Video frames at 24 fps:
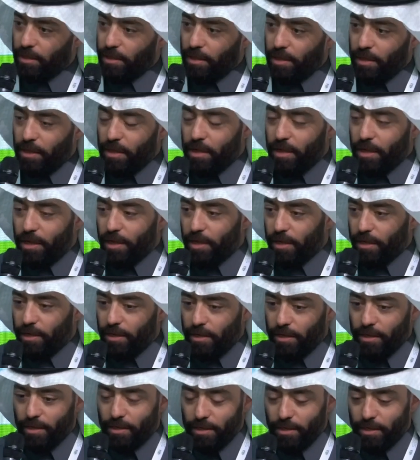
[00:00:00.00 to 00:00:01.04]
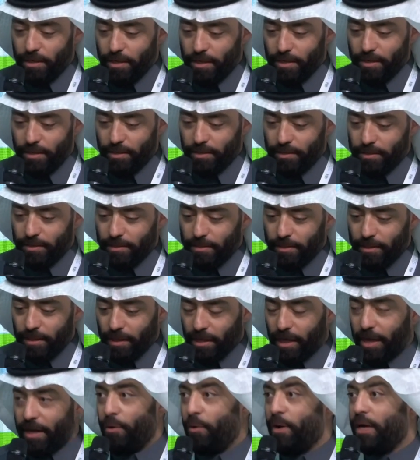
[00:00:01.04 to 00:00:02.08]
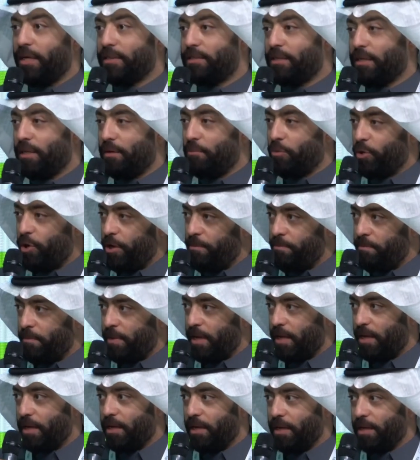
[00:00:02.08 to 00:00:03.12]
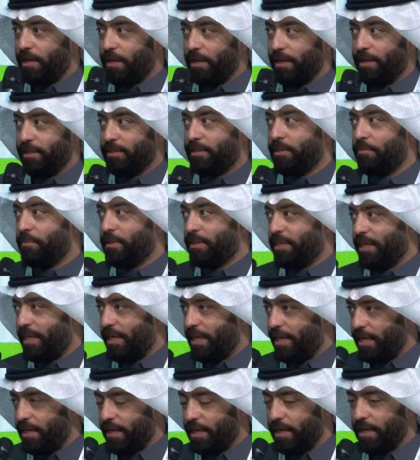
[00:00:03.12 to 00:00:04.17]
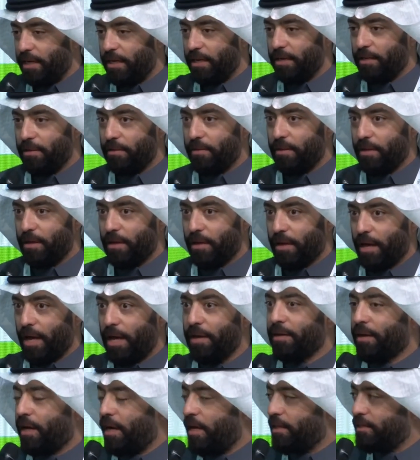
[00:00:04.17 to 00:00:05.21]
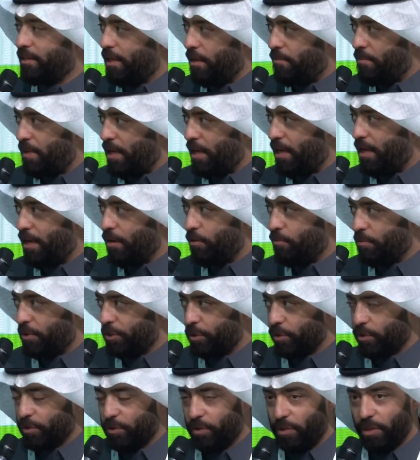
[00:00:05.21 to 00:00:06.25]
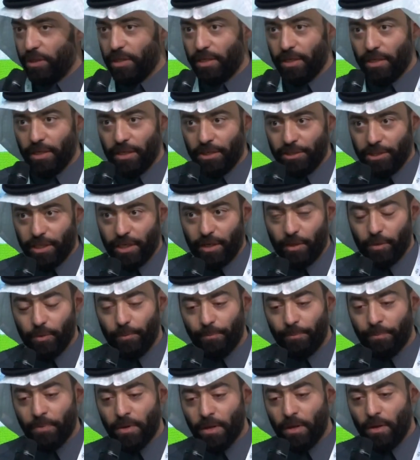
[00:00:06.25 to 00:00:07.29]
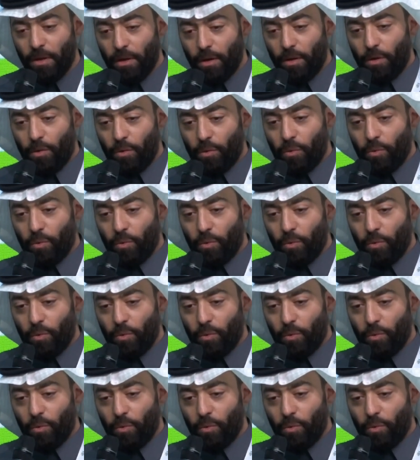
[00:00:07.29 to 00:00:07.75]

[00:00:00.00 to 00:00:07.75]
one of the channels that is presented by any entrepreneur our